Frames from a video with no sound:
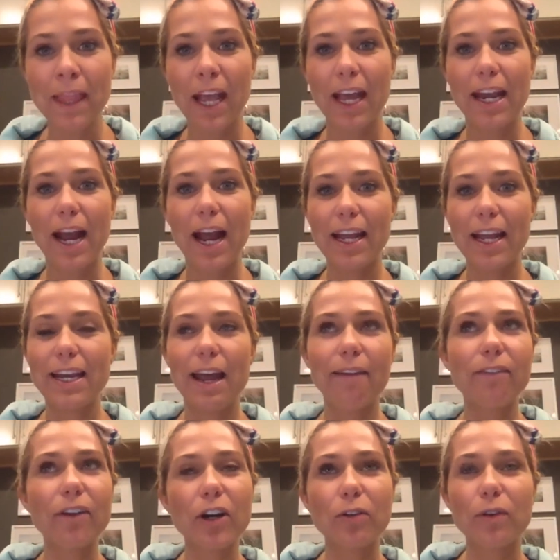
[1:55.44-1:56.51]
I had
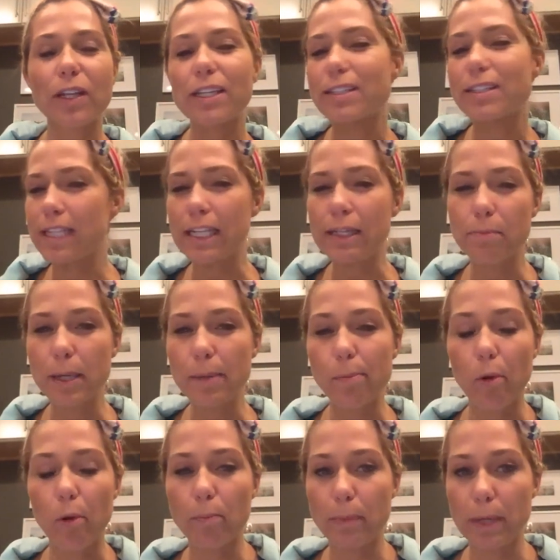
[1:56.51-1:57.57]
never really seen
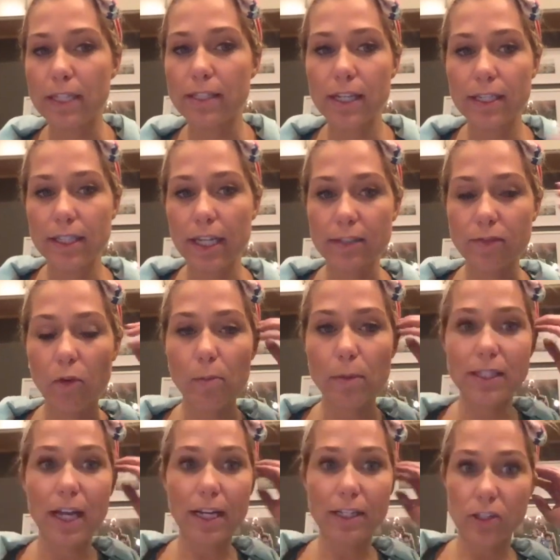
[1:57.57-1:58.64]
people be successful
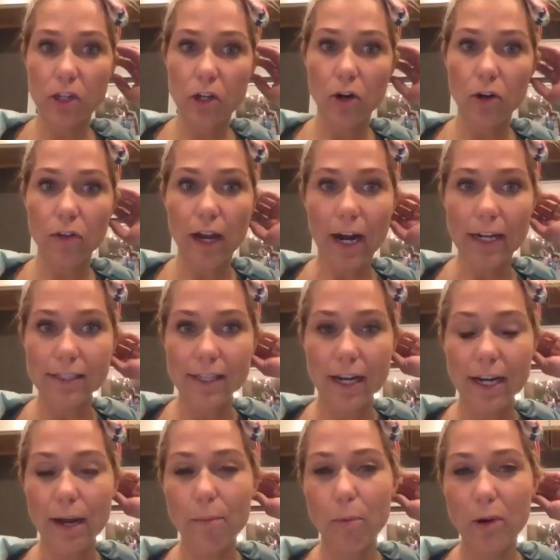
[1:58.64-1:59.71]
besides the girl that I
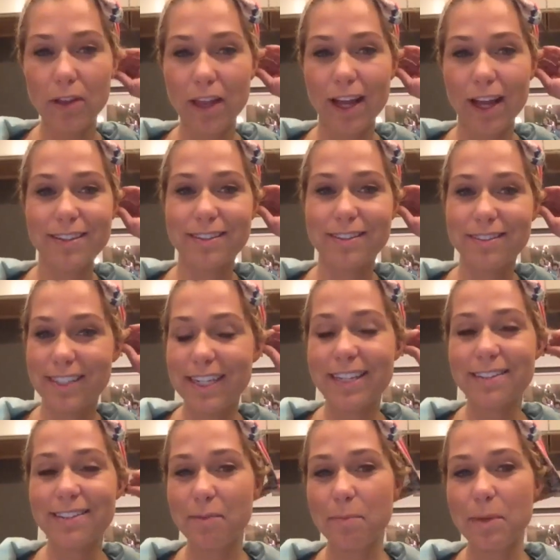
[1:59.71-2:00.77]
signed up with. I had seen
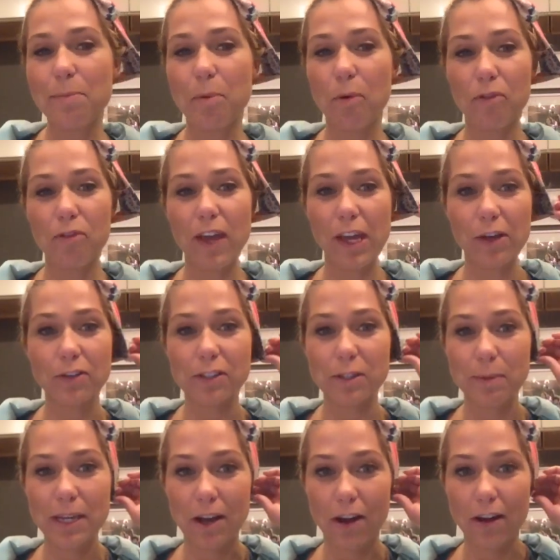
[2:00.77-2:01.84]
some people fail, to
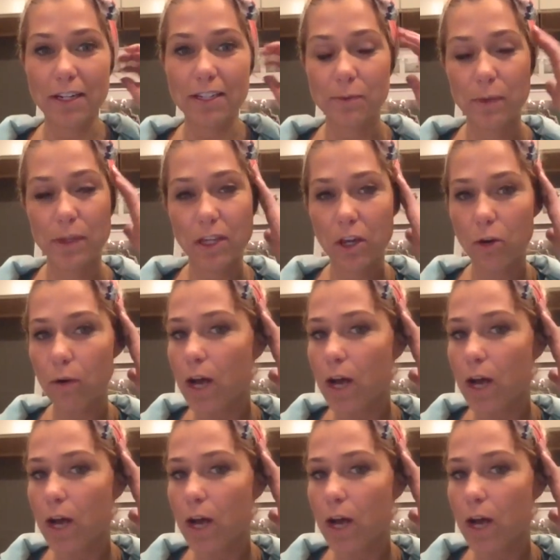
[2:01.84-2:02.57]
be honest with you.